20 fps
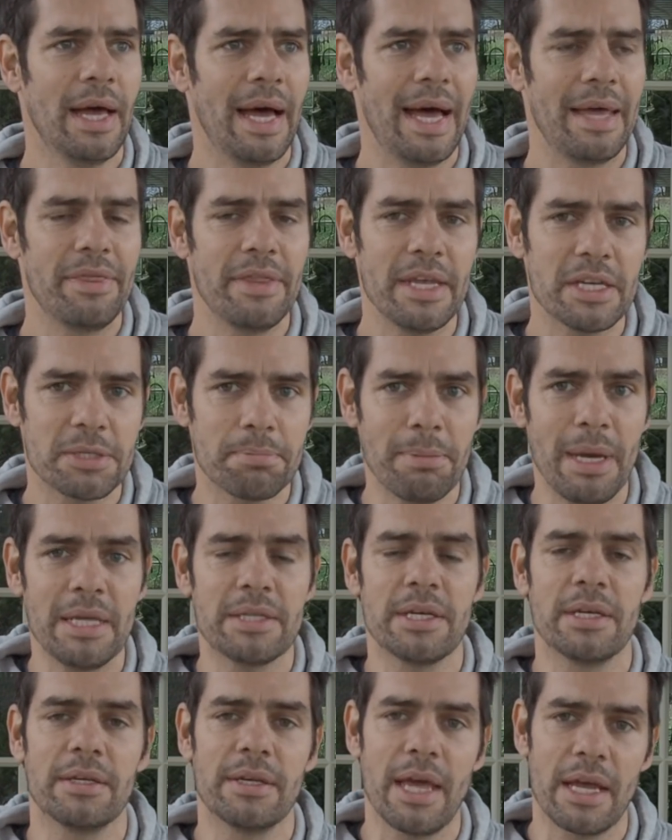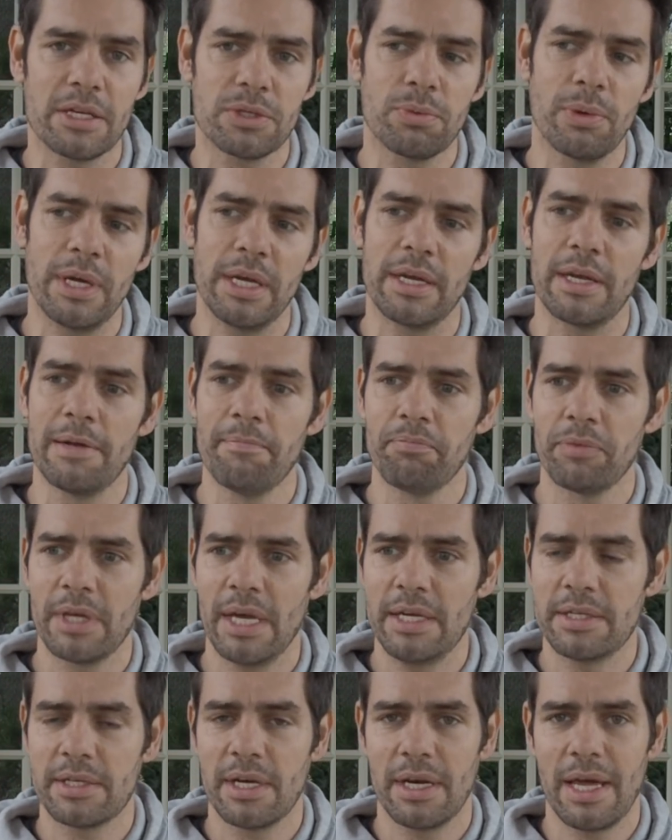And this meeting next week
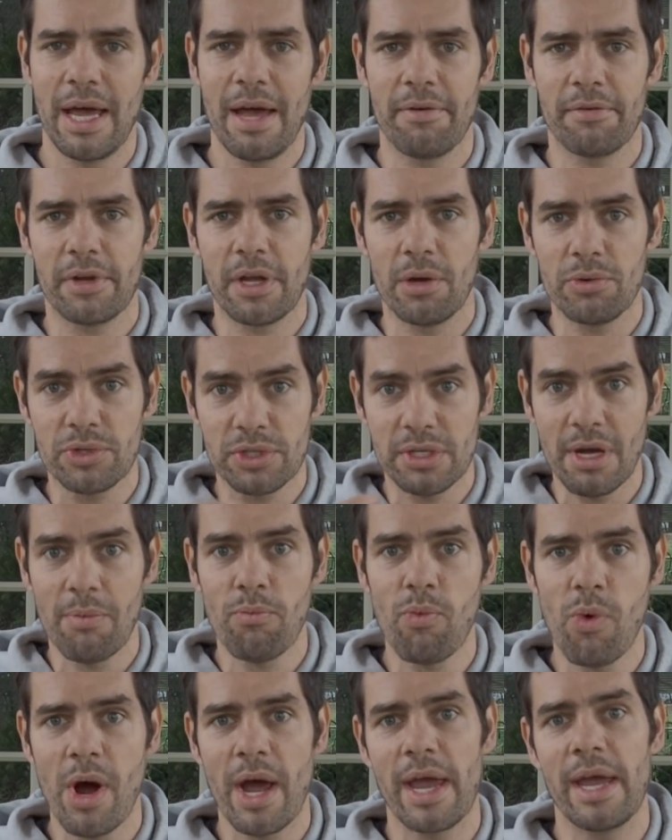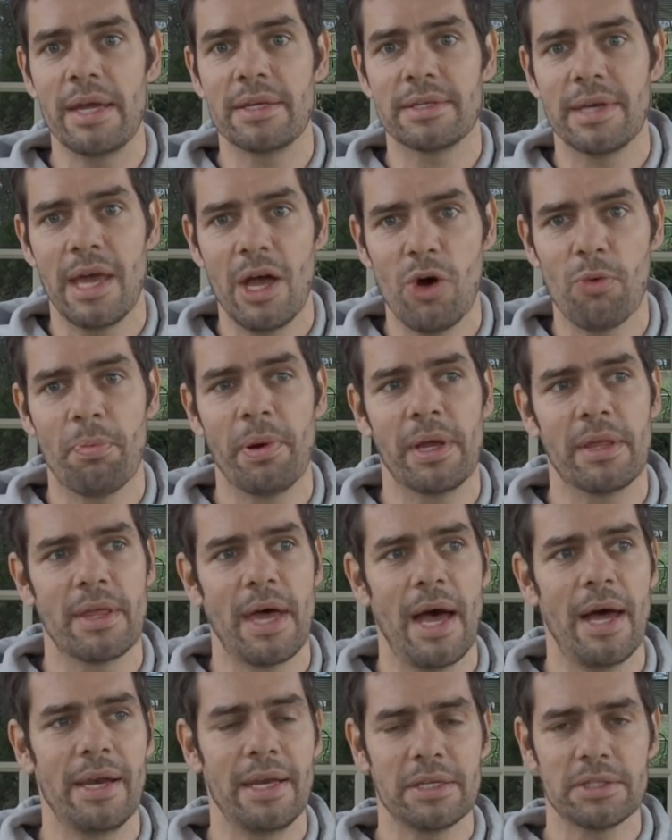is going to go some way to helping
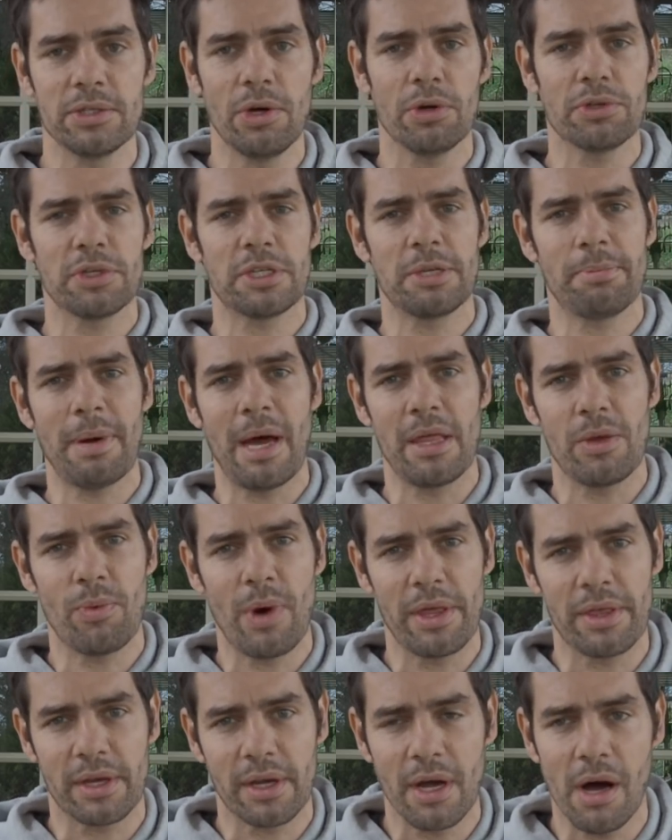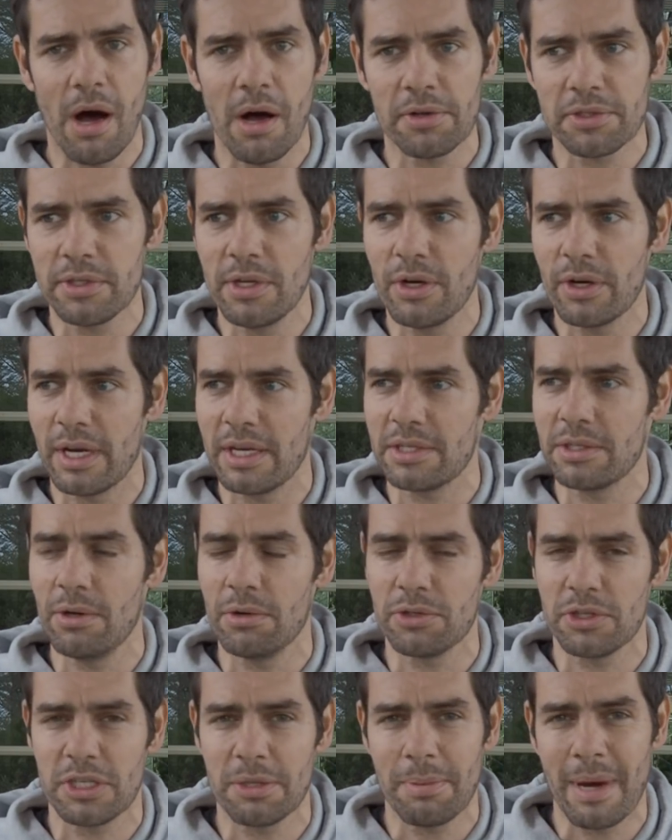that. And it's not just about the way the cars look, it's
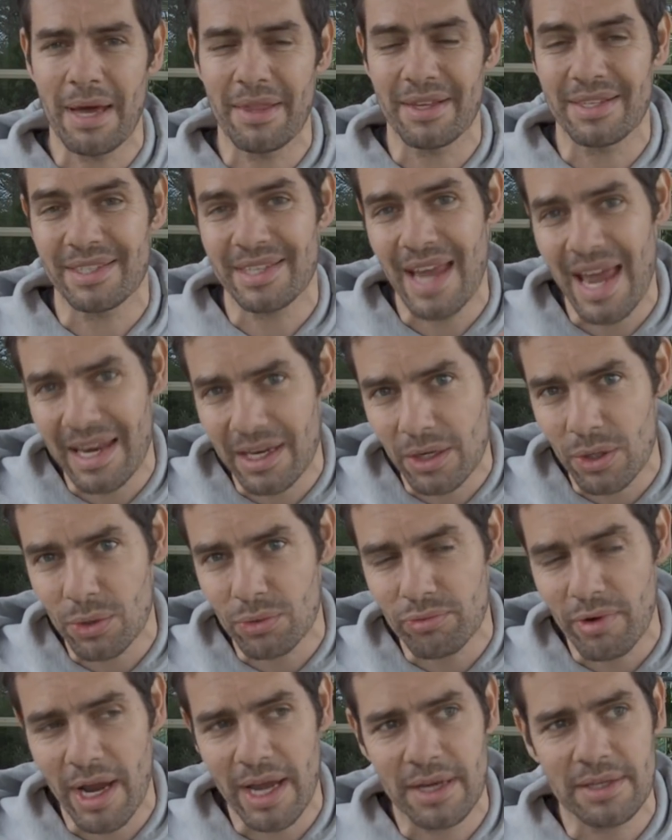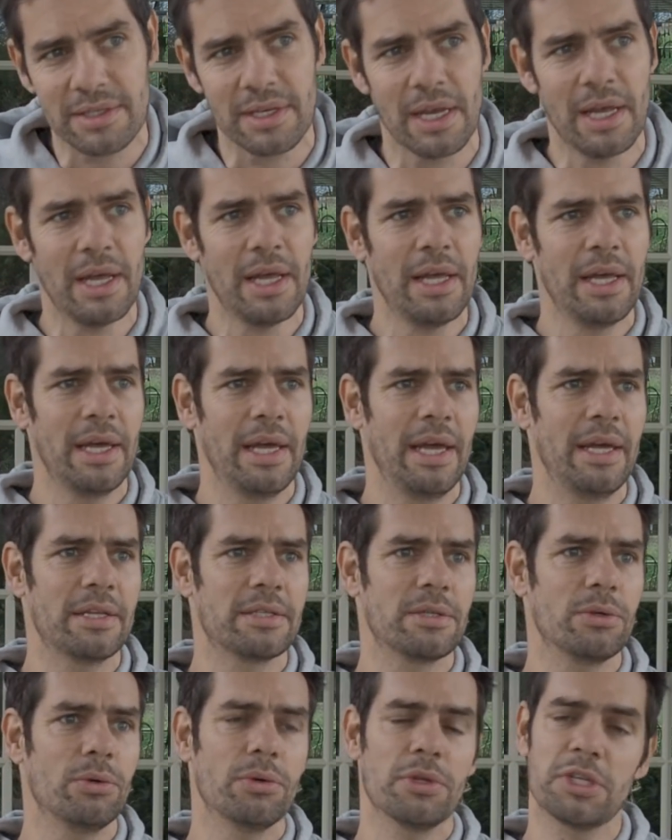not just about the technical regs,
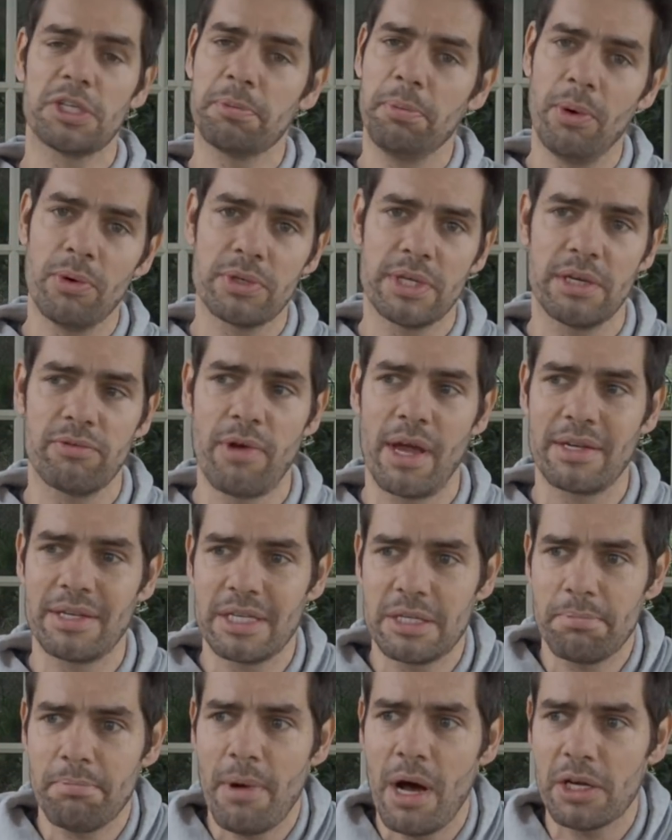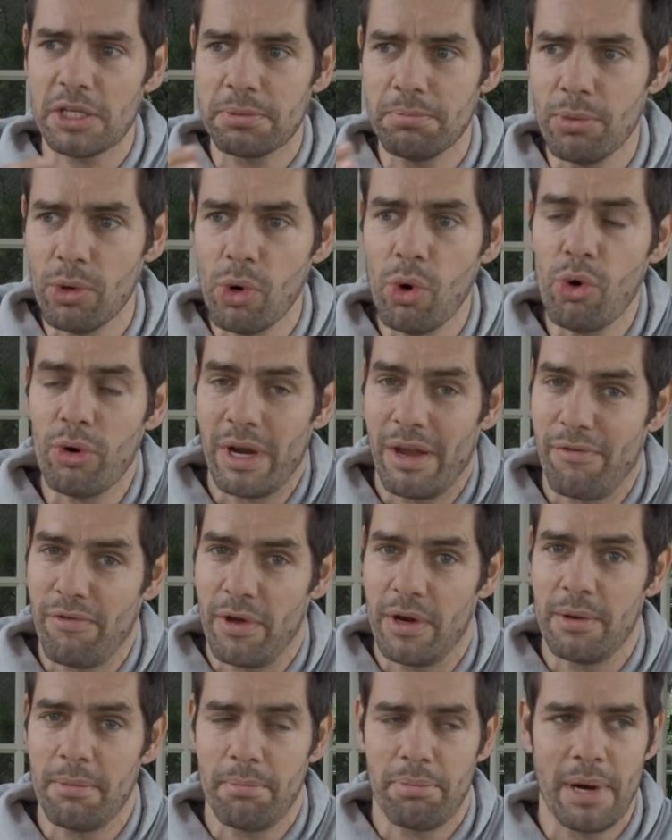it's all the sporting regs. It's much more
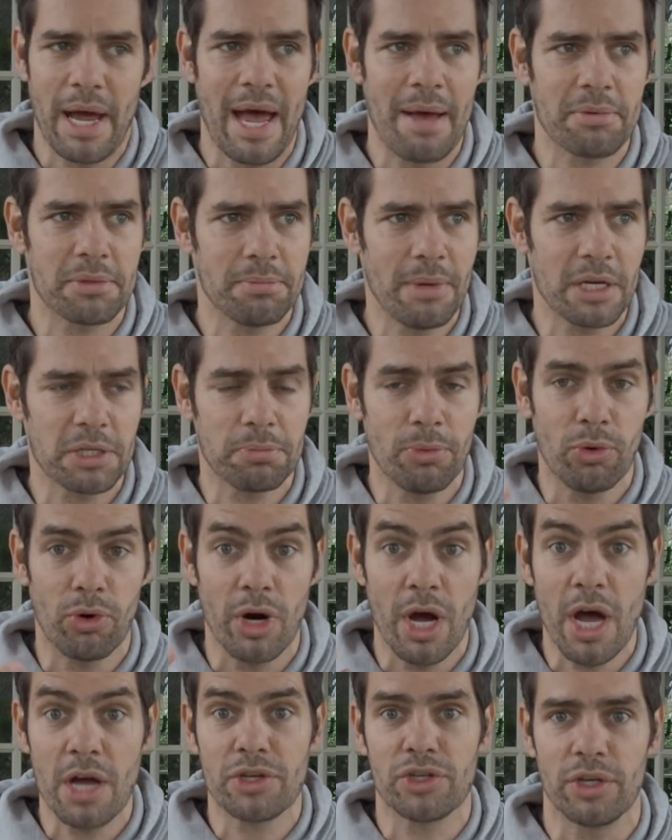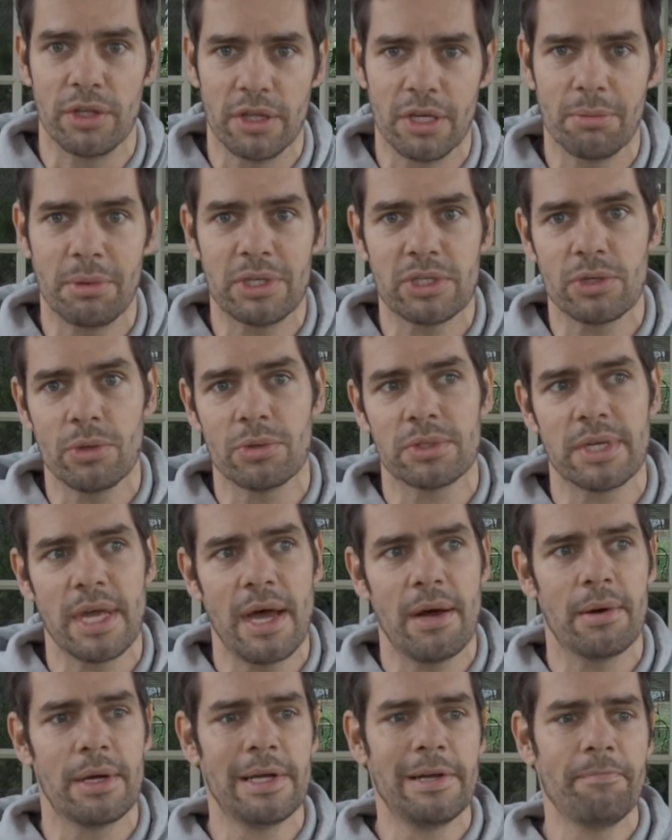even, perhaps, much more urgent that we sort
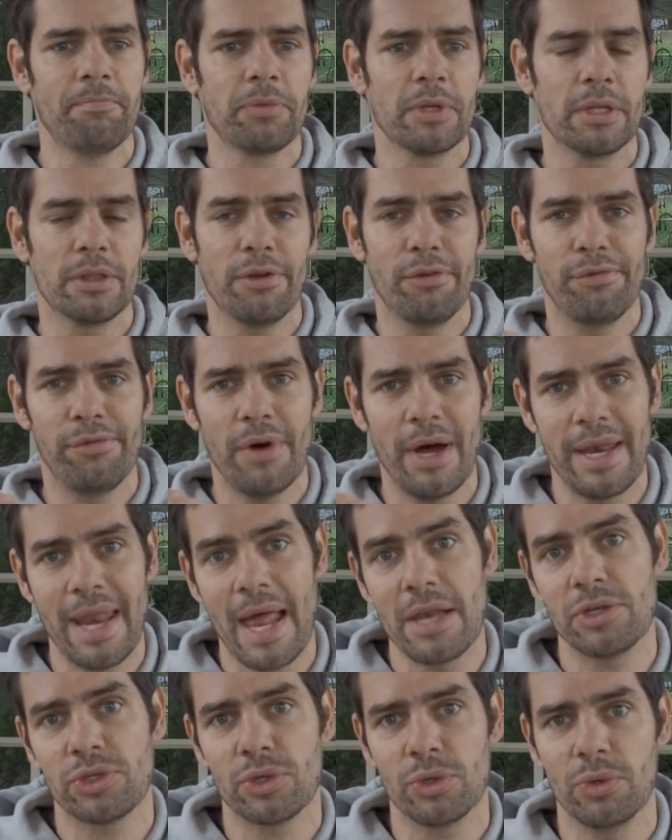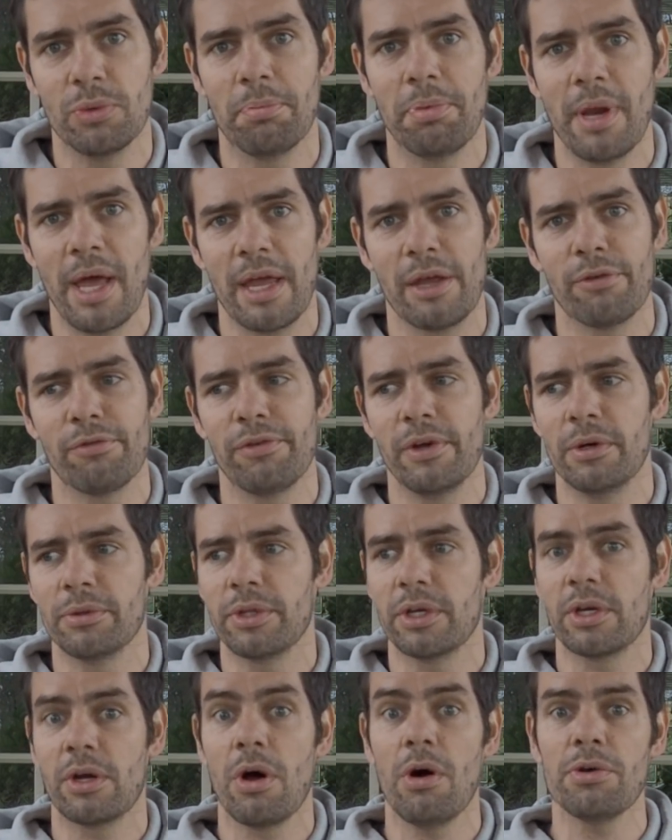out the financial playing field,
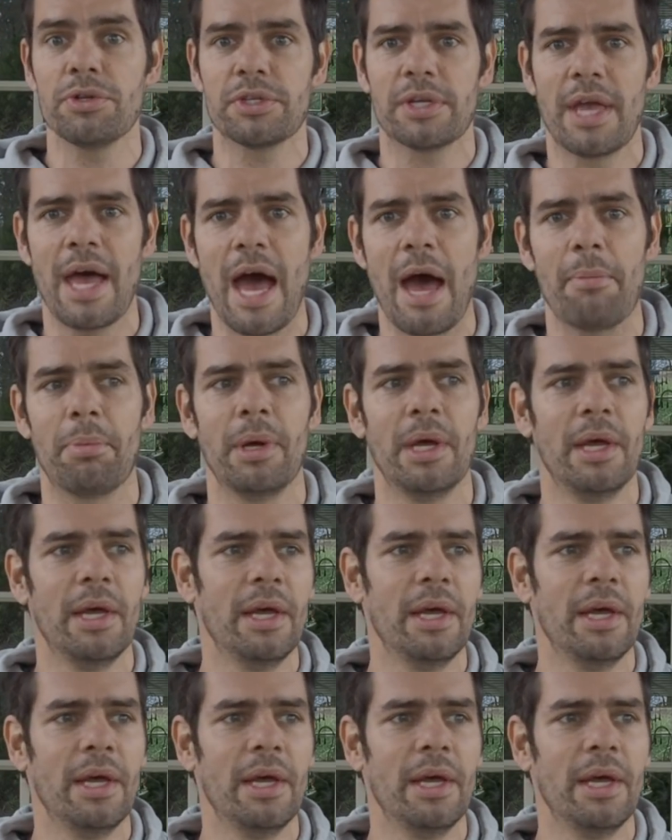the cost cap,